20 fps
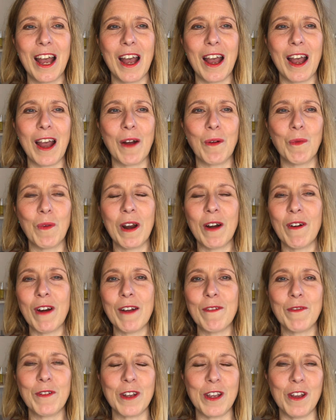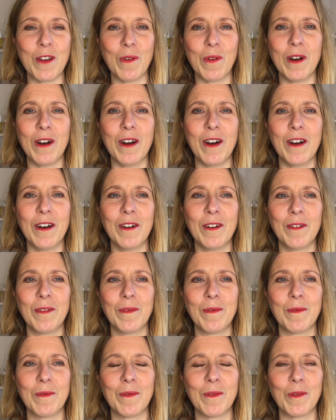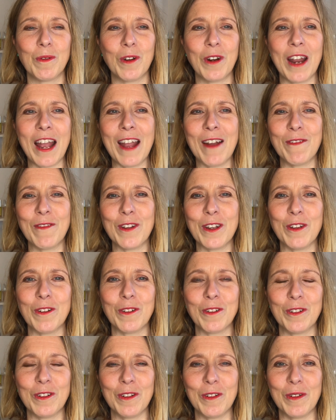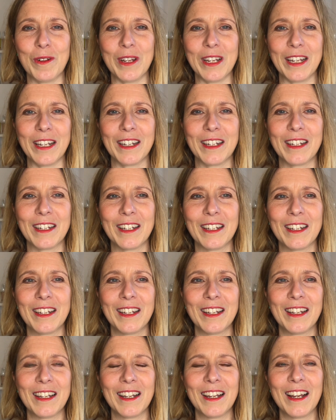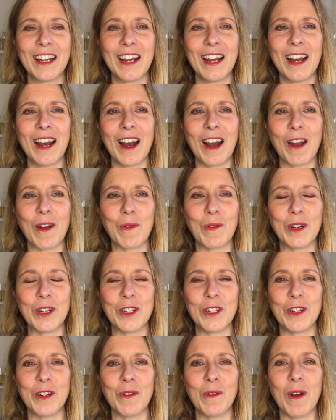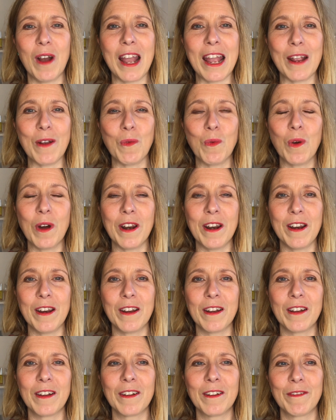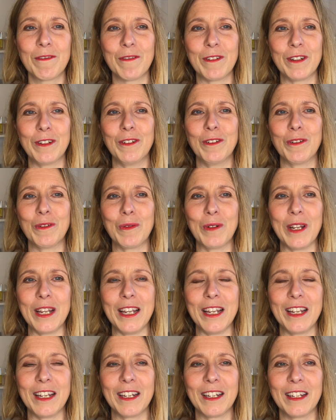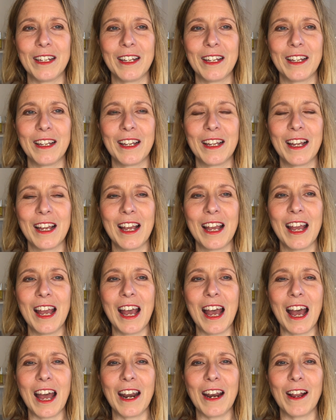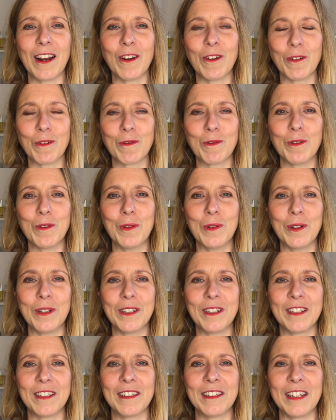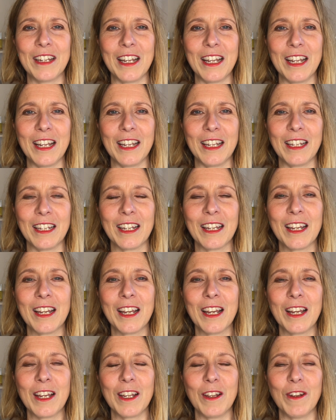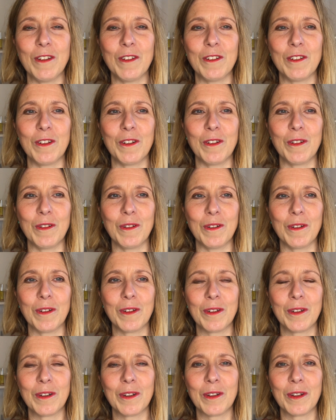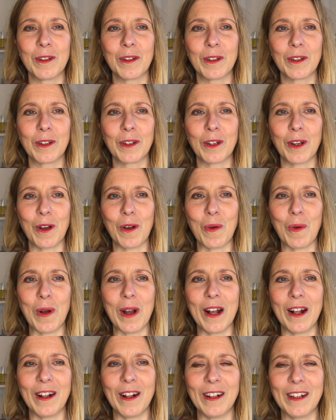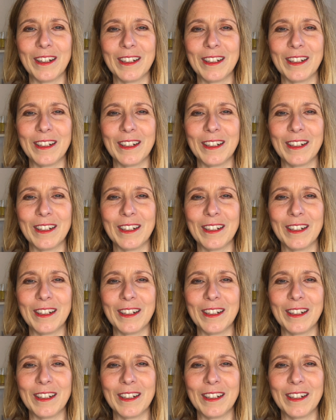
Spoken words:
And wherever you are, whatever you're doing, I wish you a wonder-filled week, and I look forward to seeing you soon. Go well.